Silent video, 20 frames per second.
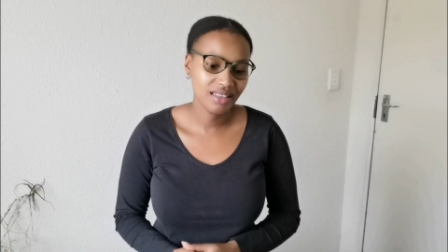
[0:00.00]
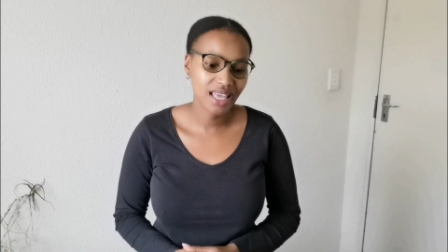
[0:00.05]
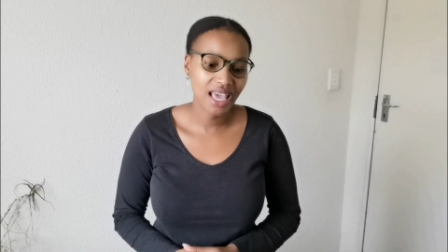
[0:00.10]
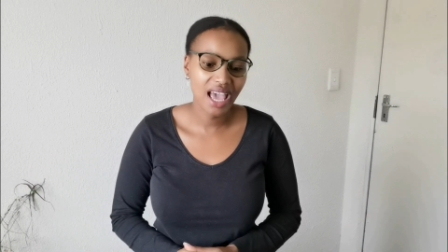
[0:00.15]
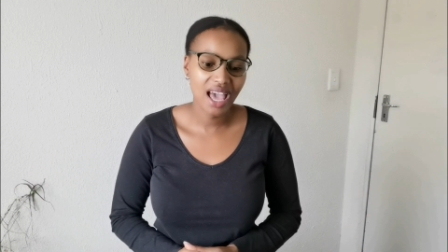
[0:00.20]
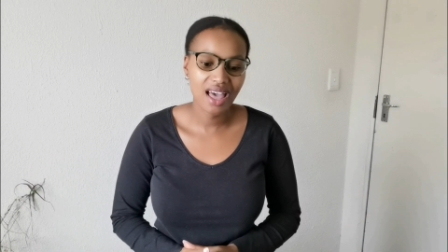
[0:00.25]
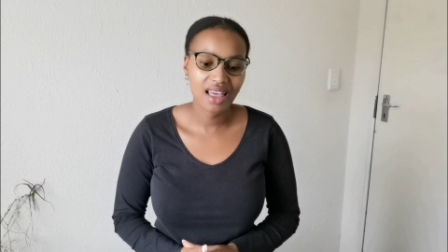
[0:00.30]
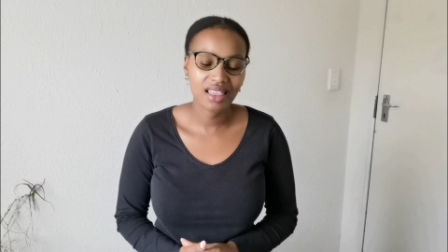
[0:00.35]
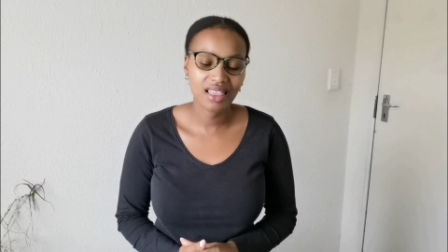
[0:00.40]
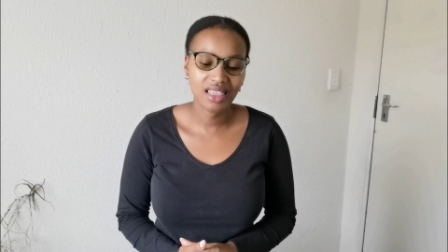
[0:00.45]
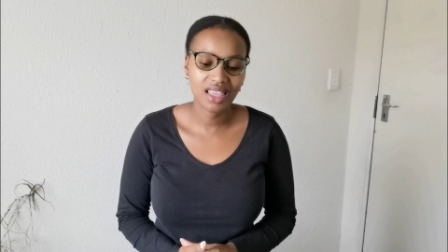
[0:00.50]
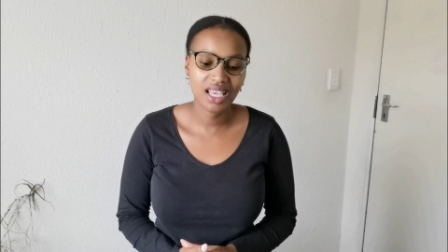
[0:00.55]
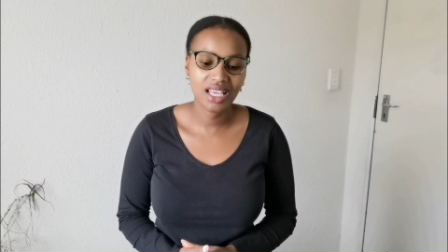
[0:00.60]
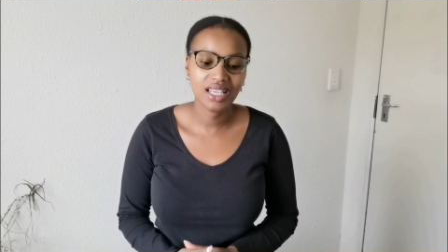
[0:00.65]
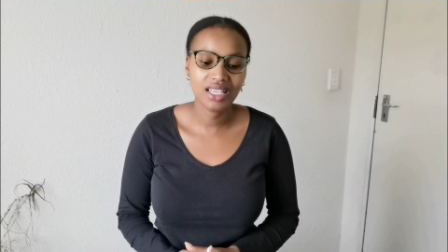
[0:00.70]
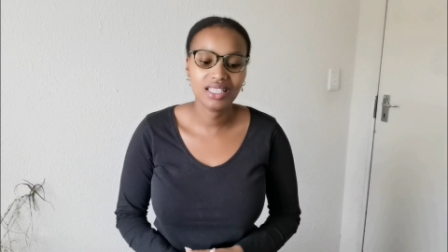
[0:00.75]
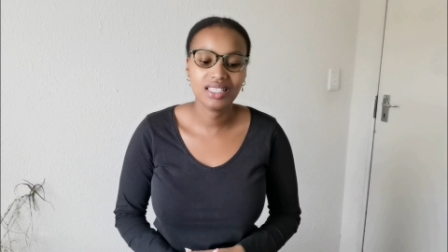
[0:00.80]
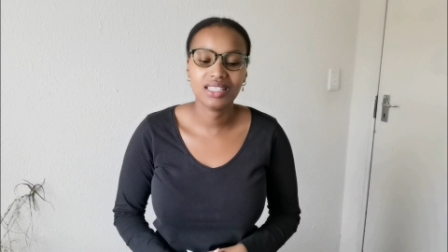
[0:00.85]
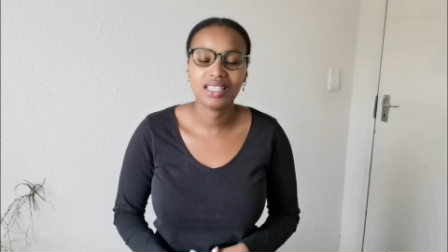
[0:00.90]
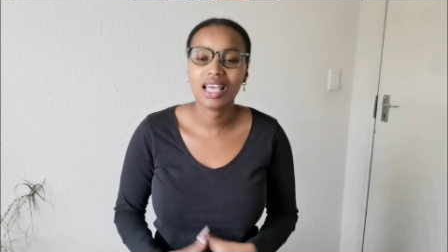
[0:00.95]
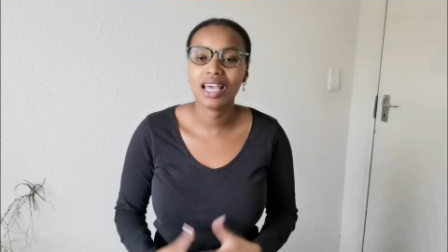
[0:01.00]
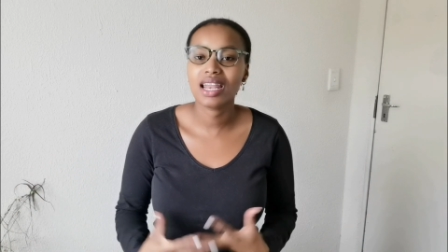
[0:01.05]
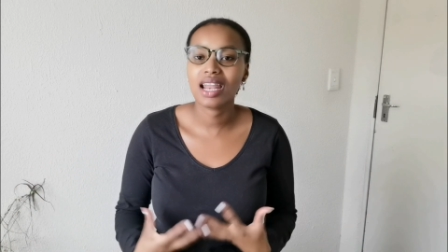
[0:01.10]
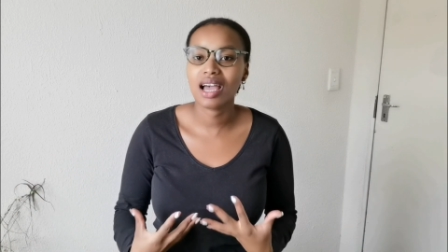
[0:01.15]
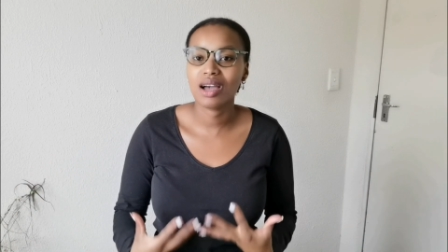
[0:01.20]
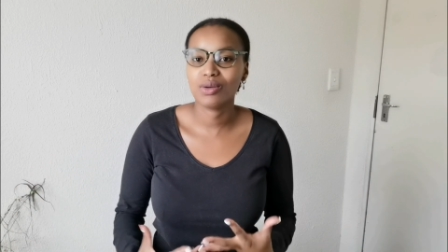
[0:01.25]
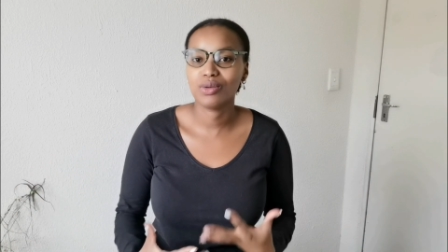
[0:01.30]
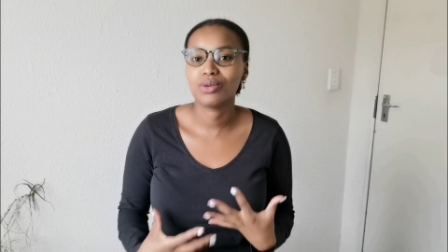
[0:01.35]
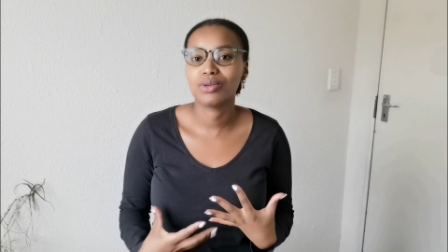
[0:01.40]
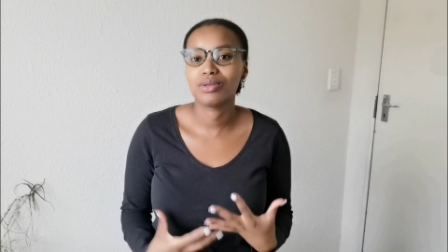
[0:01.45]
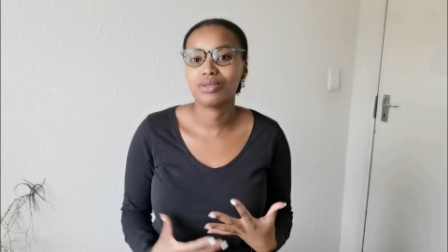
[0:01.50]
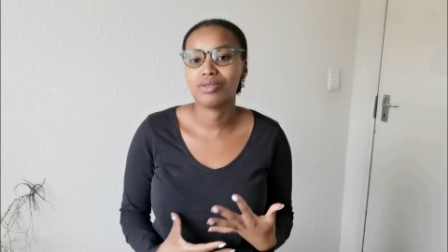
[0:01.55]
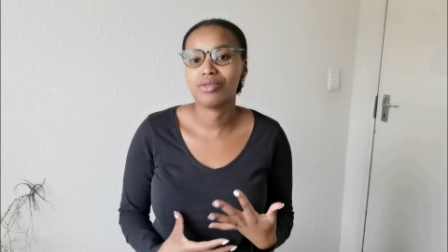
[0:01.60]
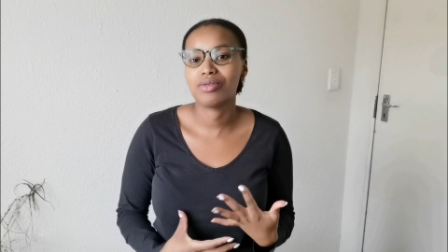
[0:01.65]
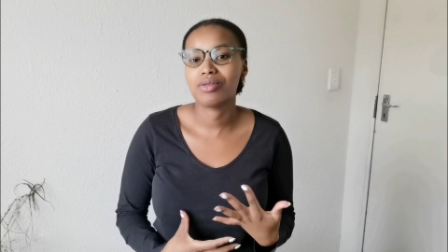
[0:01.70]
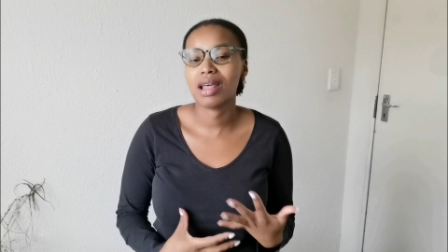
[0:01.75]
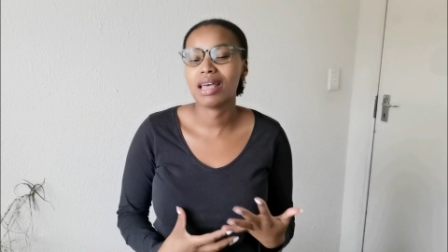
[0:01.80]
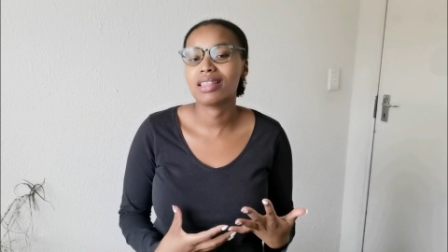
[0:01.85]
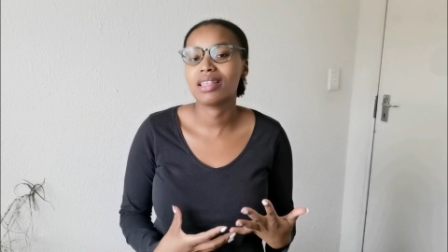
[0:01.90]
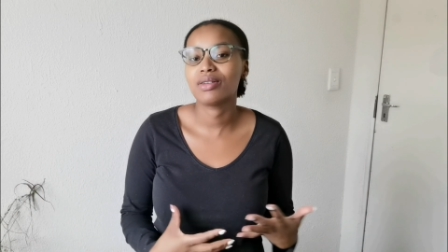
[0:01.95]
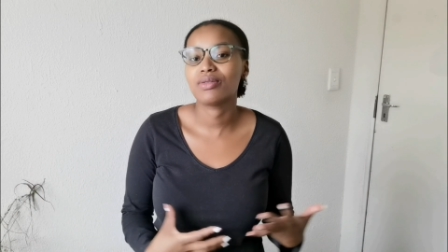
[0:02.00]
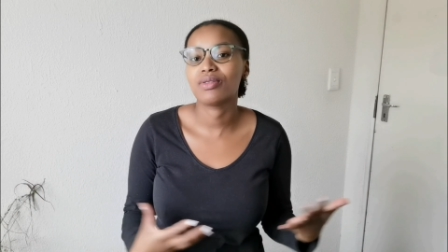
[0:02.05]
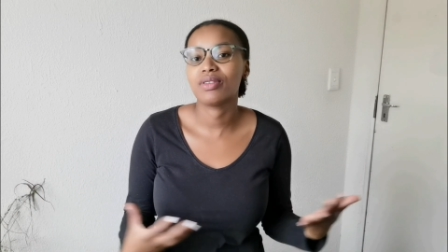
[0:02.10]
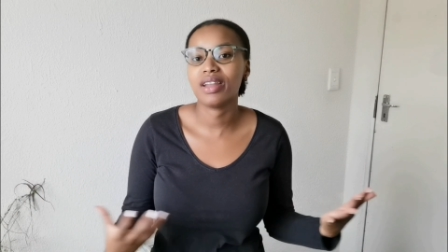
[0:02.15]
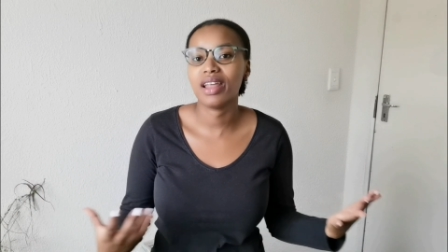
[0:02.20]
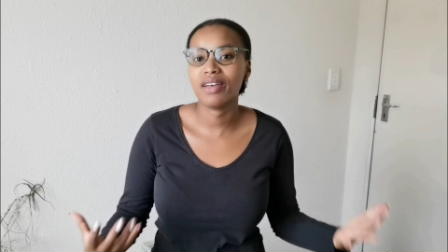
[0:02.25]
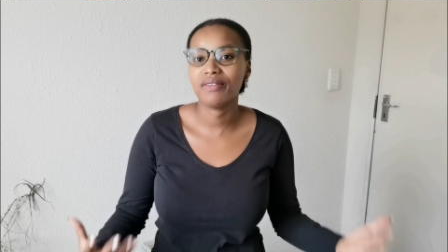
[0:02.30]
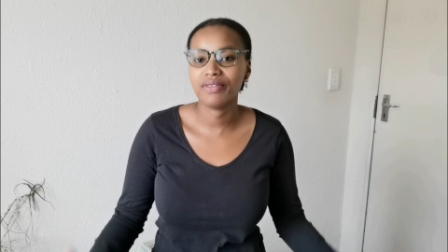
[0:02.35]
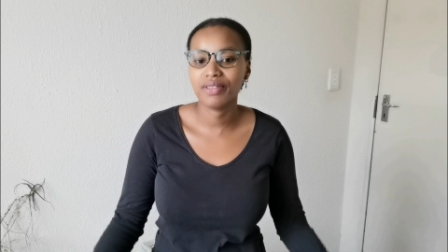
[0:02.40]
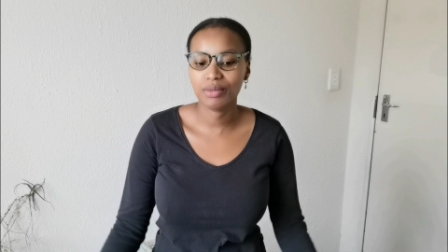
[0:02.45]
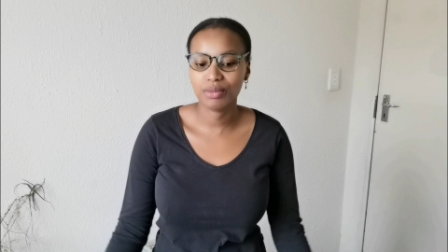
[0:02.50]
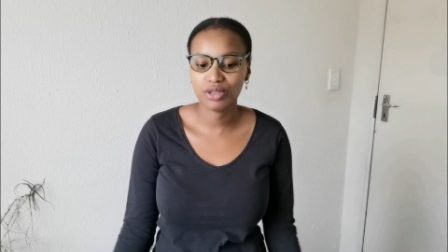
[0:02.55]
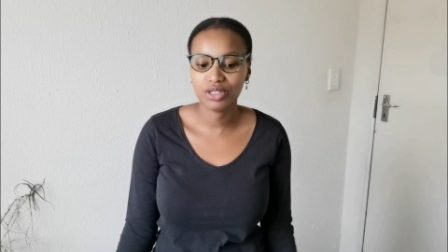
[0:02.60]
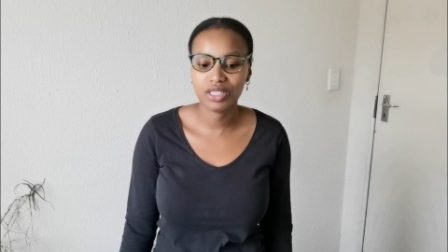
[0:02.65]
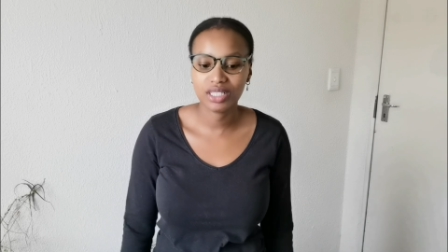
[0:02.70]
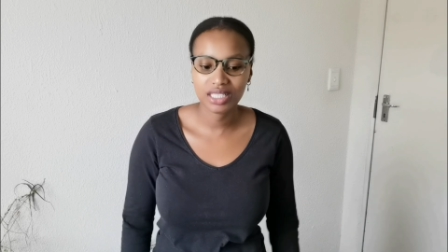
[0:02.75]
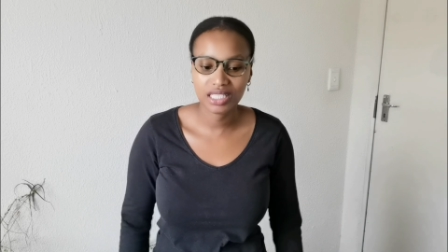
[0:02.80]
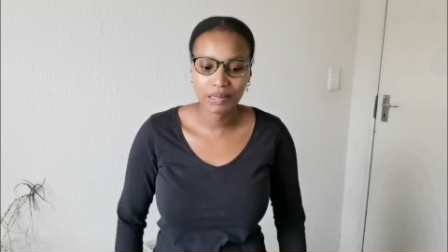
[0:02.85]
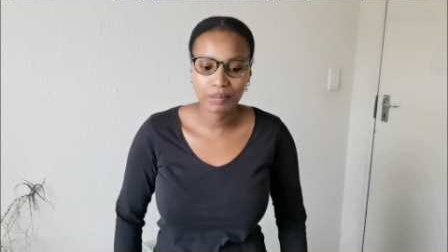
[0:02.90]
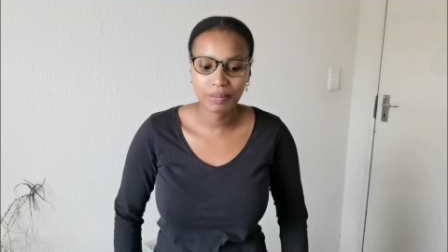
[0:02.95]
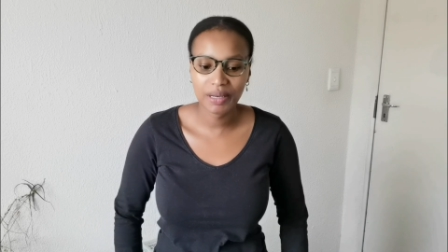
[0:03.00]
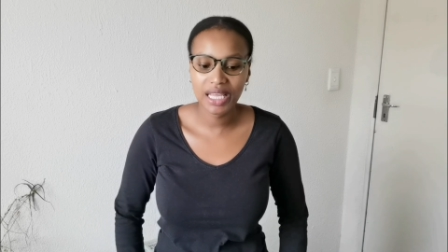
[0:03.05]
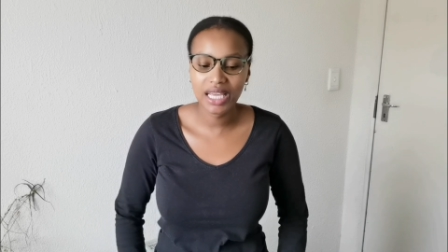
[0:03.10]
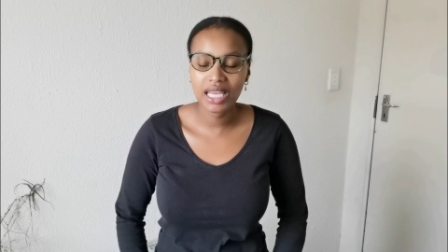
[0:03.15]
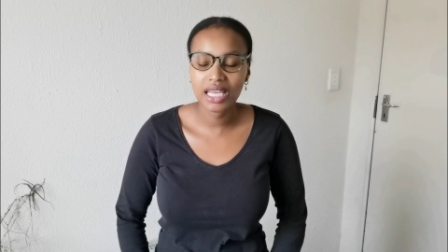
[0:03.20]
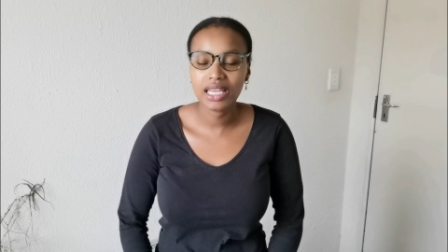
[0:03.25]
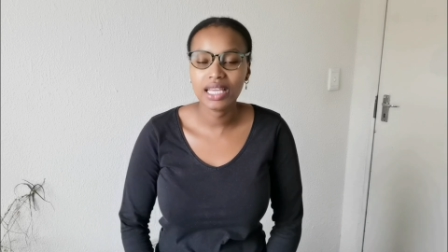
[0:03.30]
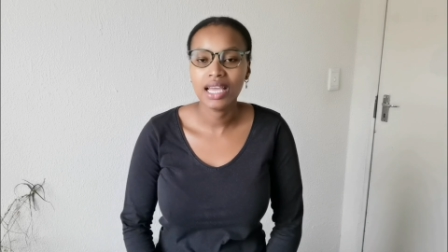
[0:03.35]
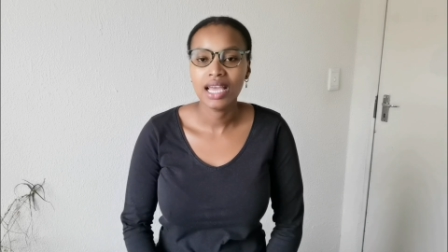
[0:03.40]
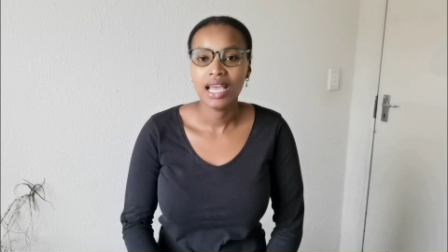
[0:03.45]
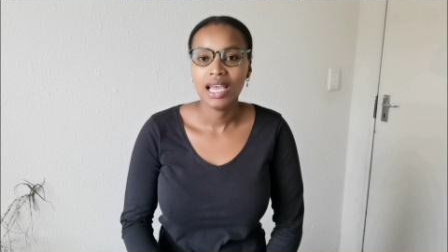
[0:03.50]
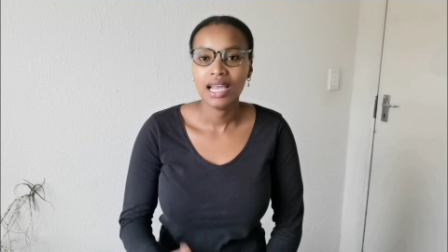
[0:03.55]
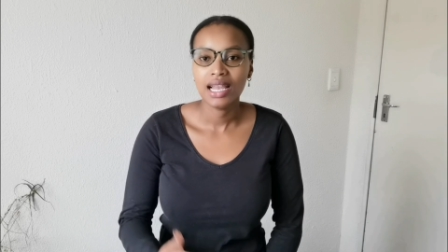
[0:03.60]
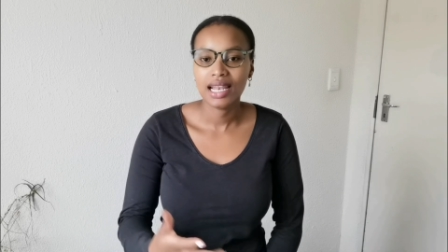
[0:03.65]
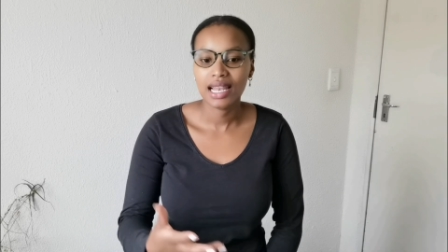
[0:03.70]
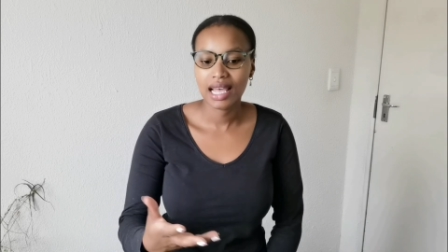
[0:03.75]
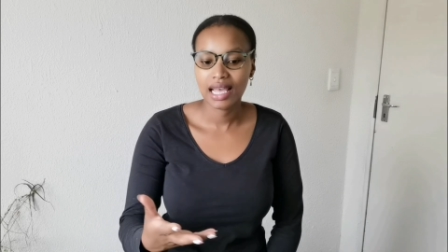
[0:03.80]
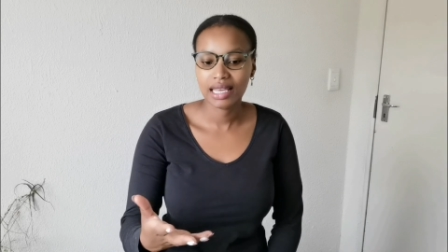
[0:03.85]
and there are things that I would rather not have them on display,